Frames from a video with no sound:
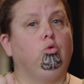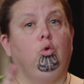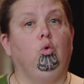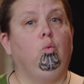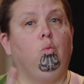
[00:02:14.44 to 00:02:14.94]

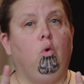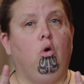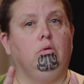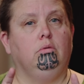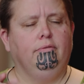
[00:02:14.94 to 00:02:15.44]
We've also
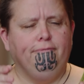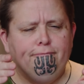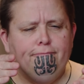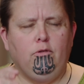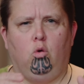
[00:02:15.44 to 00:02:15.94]
focused
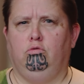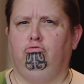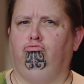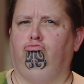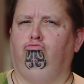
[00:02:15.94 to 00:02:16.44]
on
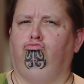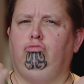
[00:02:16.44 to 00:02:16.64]
strengthening